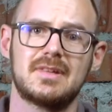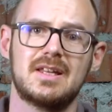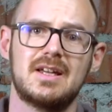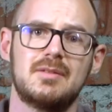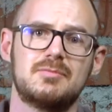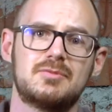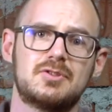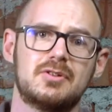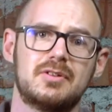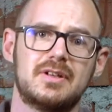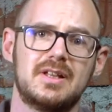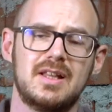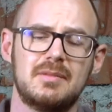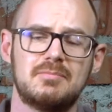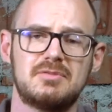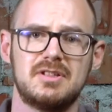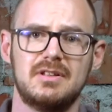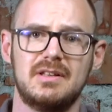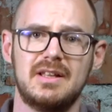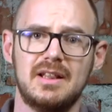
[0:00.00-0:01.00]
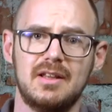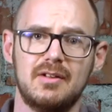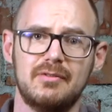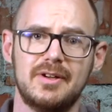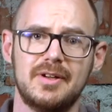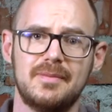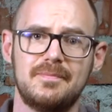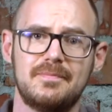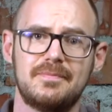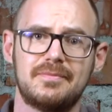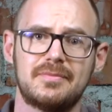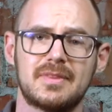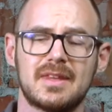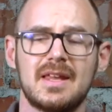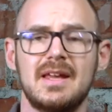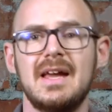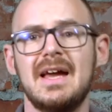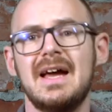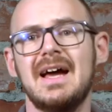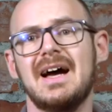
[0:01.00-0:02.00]
I'm sure you'll absolutely love it.
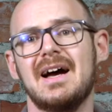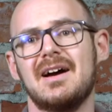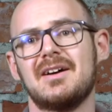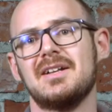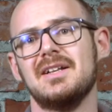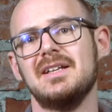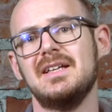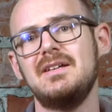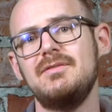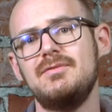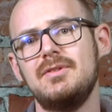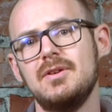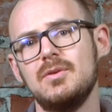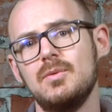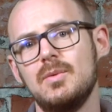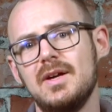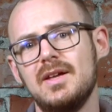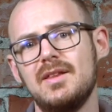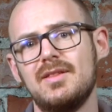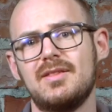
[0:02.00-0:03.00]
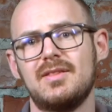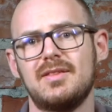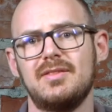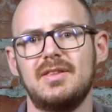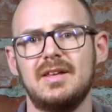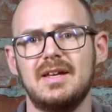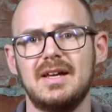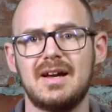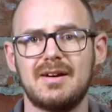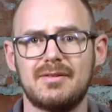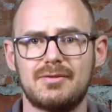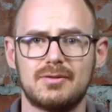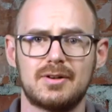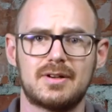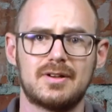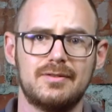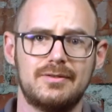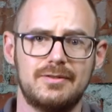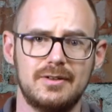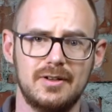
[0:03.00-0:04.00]
I'm going to leave you with the
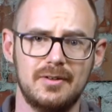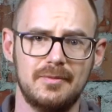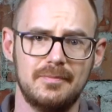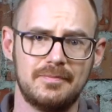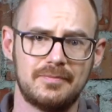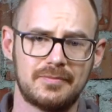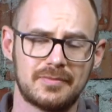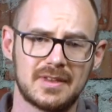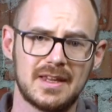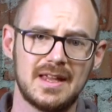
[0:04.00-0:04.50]
Africa film.